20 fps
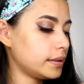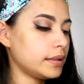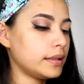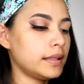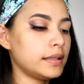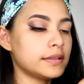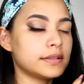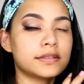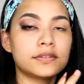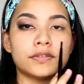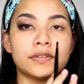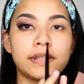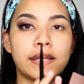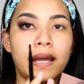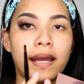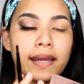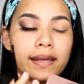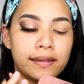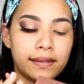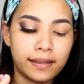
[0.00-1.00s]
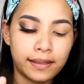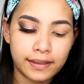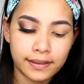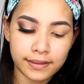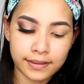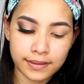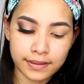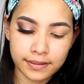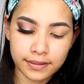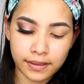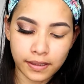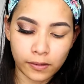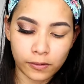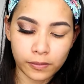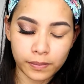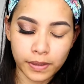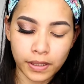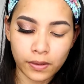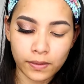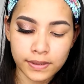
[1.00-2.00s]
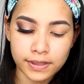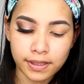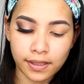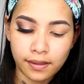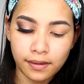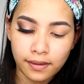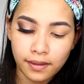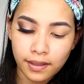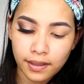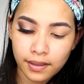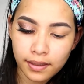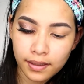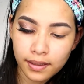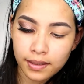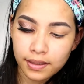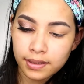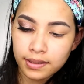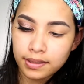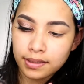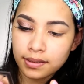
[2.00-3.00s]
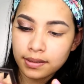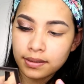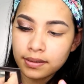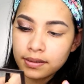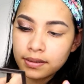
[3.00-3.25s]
let's do the highlights. I will be using this